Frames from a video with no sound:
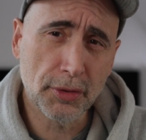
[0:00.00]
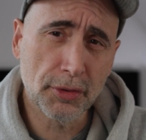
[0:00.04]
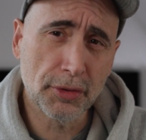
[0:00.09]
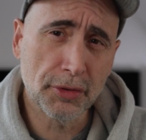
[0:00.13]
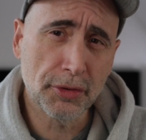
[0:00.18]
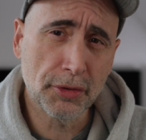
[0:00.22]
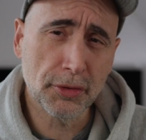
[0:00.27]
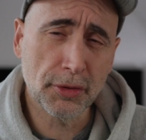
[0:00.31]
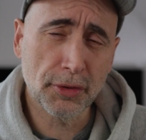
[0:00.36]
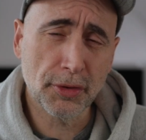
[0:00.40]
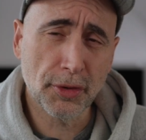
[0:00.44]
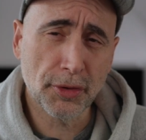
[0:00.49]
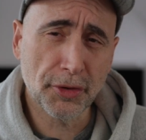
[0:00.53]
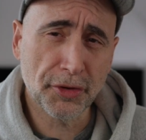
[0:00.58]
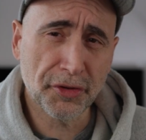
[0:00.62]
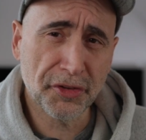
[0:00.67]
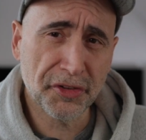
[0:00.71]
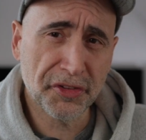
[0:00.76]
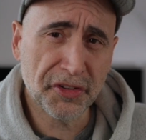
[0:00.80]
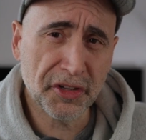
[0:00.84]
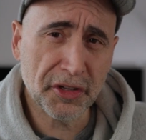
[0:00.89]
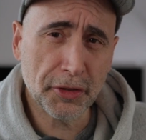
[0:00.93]
do
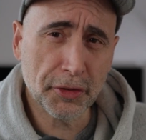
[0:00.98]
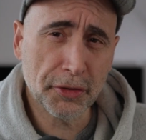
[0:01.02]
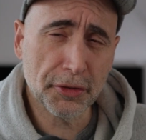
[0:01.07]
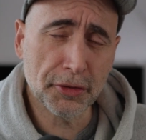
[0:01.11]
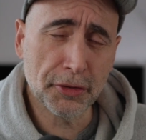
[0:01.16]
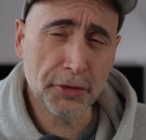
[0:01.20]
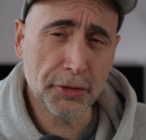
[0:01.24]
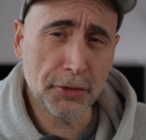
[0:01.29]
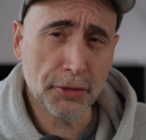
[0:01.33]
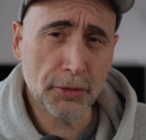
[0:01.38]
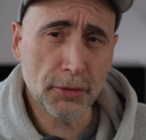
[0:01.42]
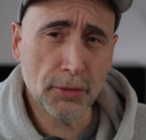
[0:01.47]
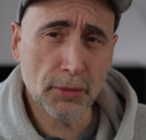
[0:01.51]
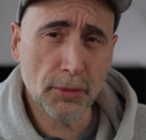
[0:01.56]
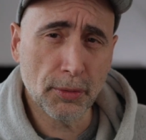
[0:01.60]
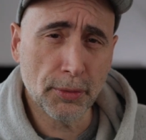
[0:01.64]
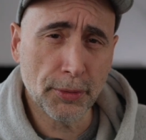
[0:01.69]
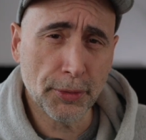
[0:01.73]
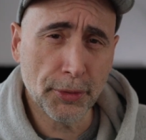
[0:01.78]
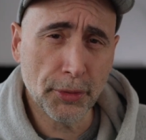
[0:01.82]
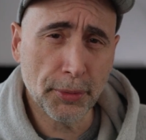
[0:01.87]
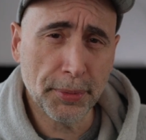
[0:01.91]
still do
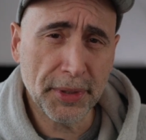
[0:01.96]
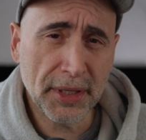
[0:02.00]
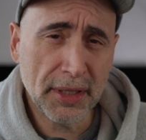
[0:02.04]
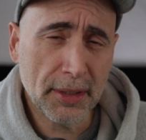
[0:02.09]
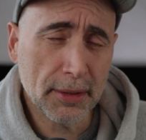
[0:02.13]
Ruby.